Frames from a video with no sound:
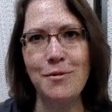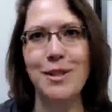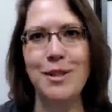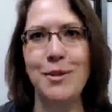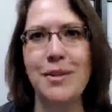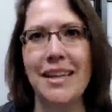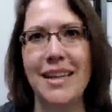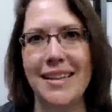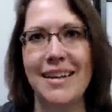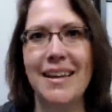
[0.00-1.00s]
for tuning
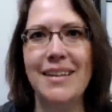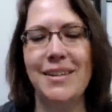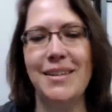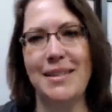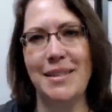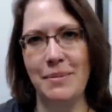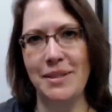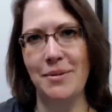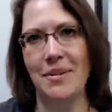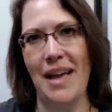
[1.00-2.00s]
in to this
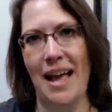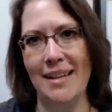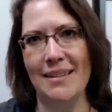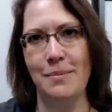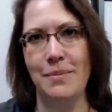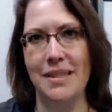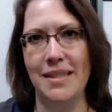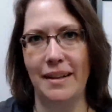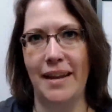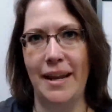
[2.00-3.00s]
episode of Ask the
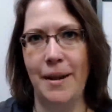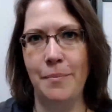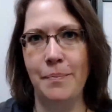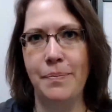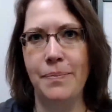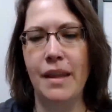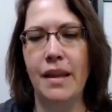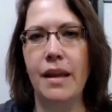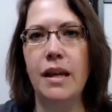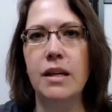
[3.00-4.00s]
Placenta Lady.
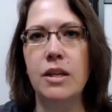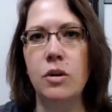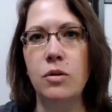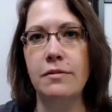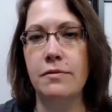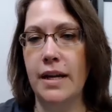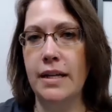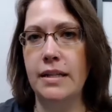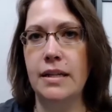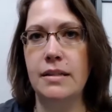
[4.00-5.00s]
You can
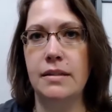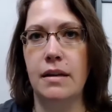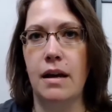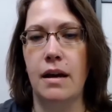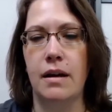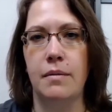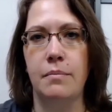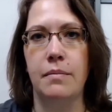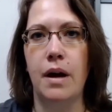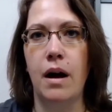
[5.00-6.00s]
find us
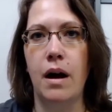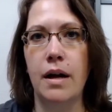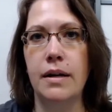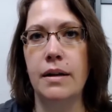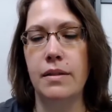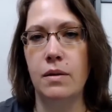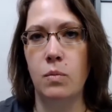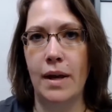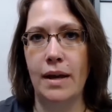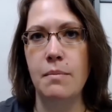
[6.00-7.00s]
on the
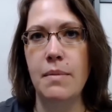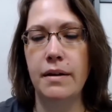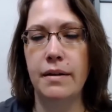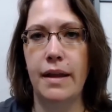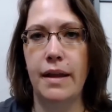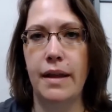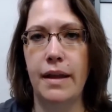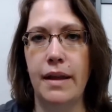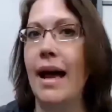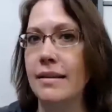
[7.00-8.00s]
web
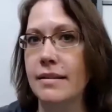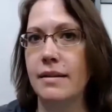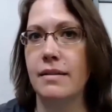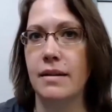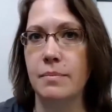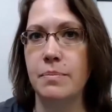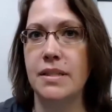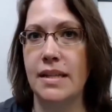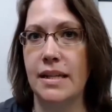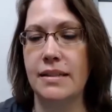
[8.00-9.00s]
at
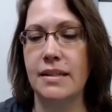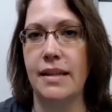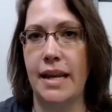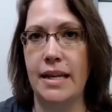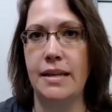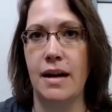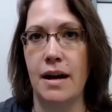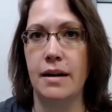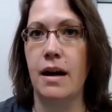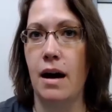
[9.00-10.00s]

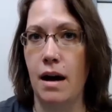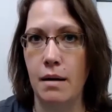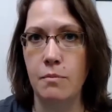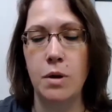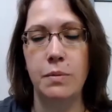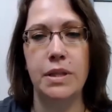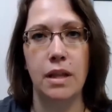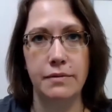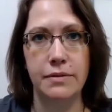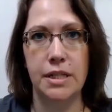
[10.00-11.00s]
asktheplacentalady.com. We would
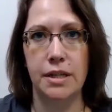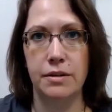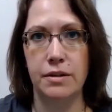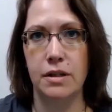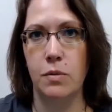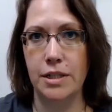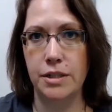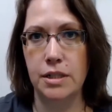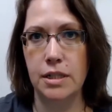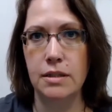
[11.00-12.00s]
love to hear your
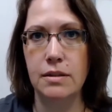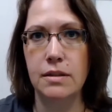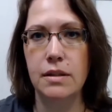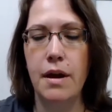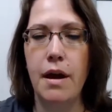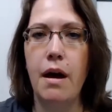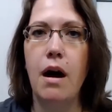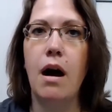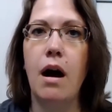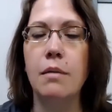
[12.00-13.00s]
questions.
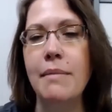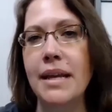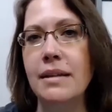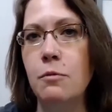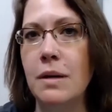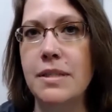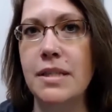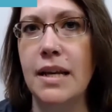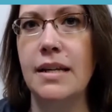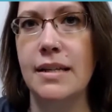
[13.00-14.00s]
Our main
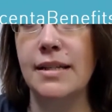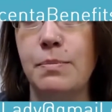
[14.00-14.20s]
website is